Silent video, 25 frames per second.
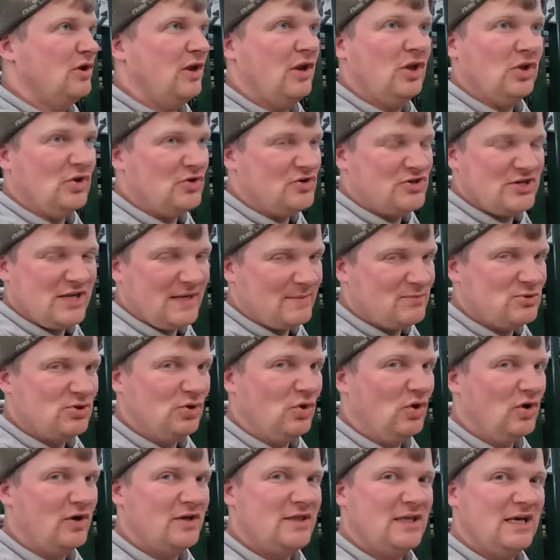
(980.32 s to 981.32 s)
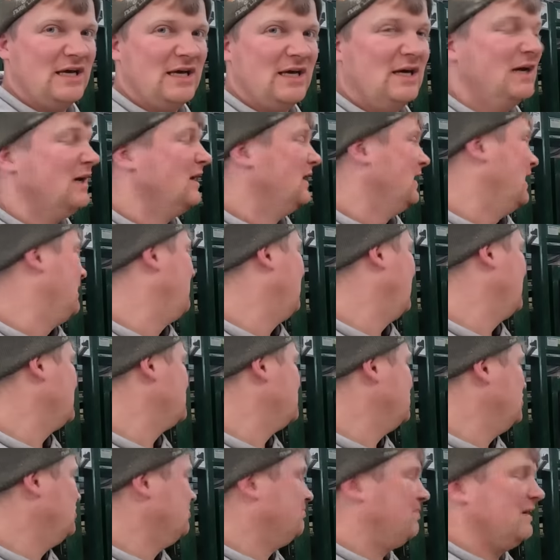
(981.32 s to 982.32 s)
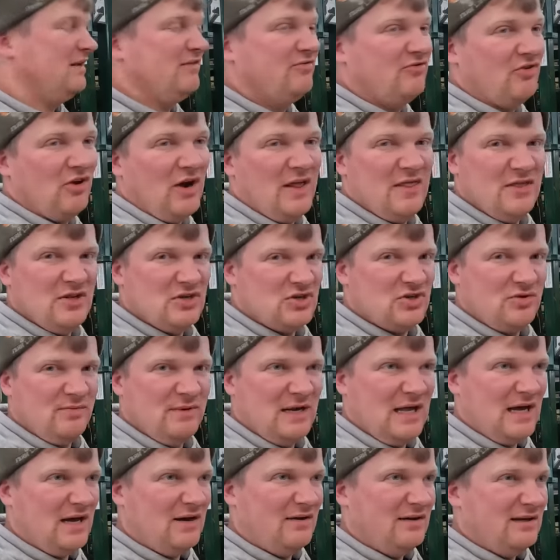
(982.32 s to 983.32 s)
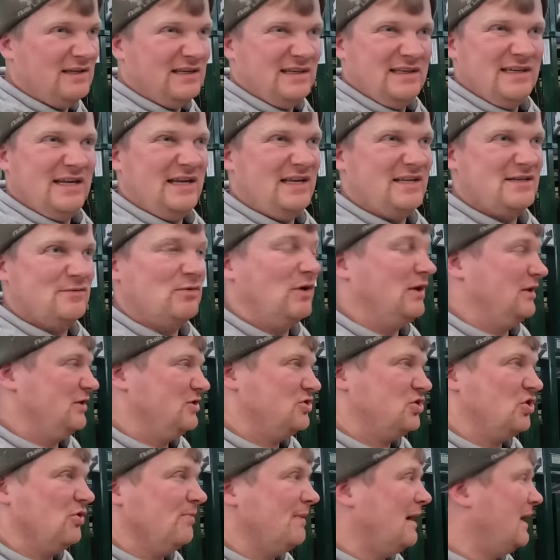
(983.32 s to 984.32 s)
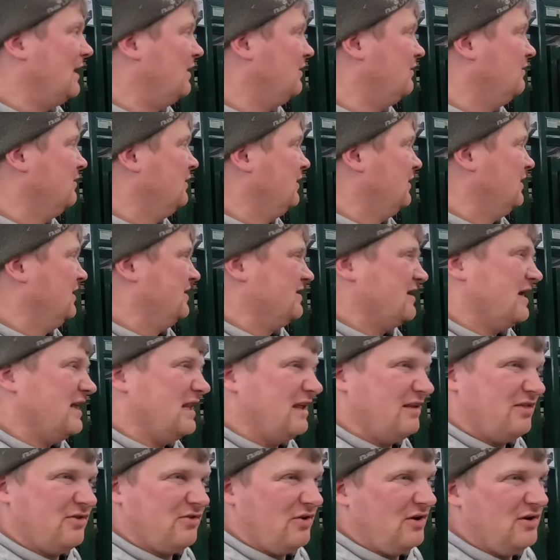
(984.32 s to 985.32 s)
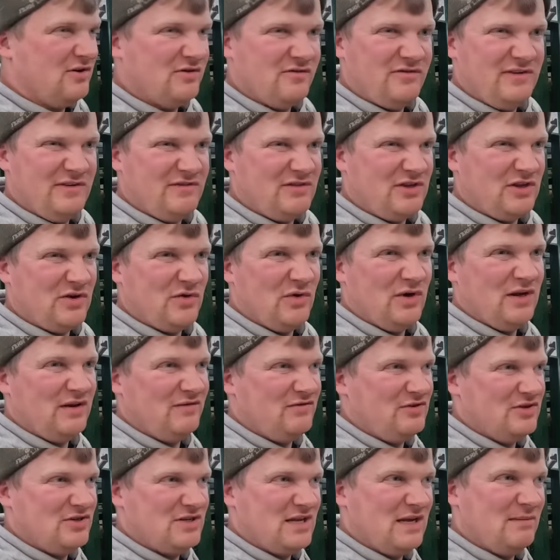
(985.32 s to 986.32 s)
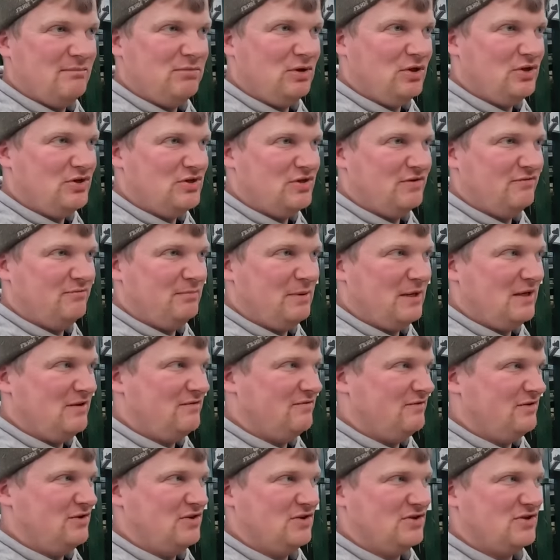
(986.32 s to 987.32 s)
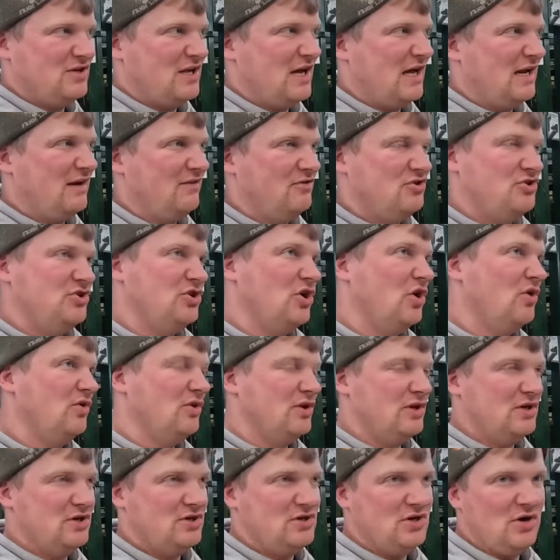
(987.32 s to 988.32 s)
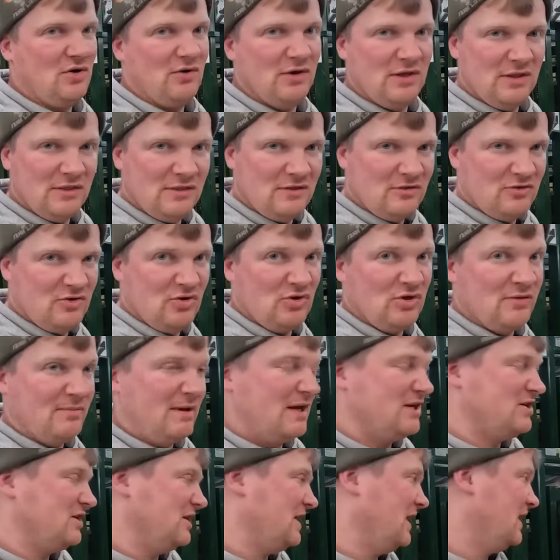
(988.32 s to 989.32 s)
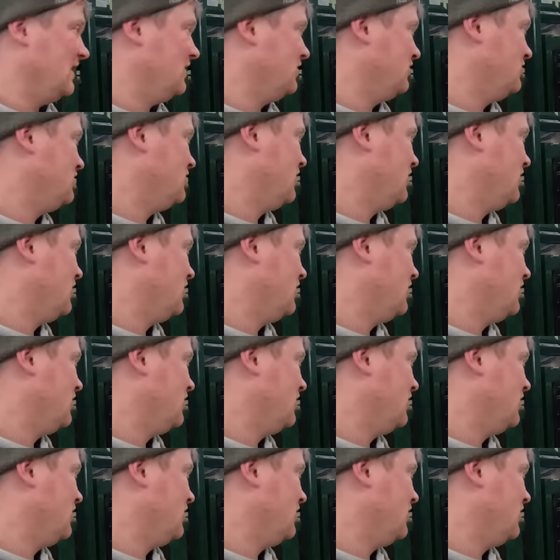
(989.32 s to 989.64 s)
lunchtime talk thing about this new beef grant that's coming out. It's come out. You get like 350 quid if you just take bloods of beef and just kind of show that you're showing, doing the best you can do.